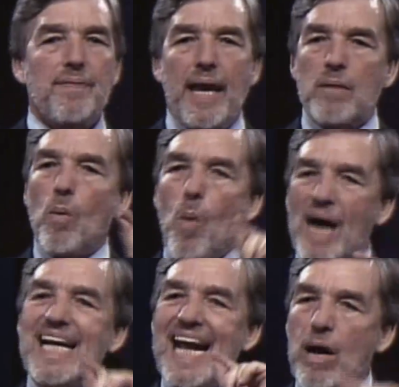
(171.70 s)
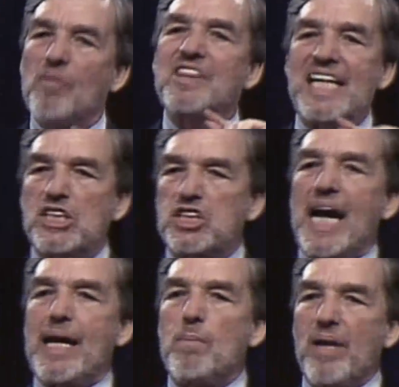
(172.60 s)
And what healthy
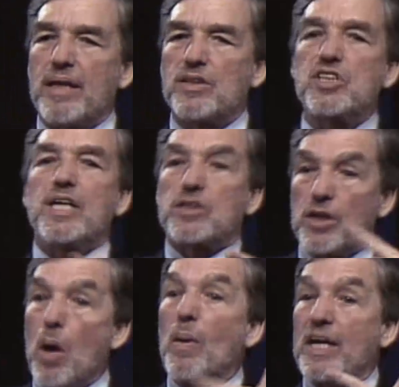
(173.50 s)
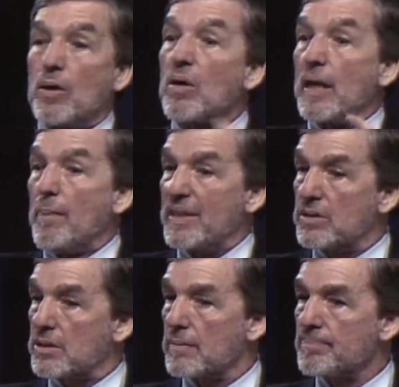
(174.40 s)
shame is knowing your
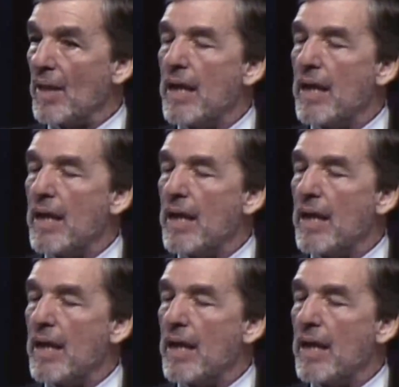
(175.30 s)
limits.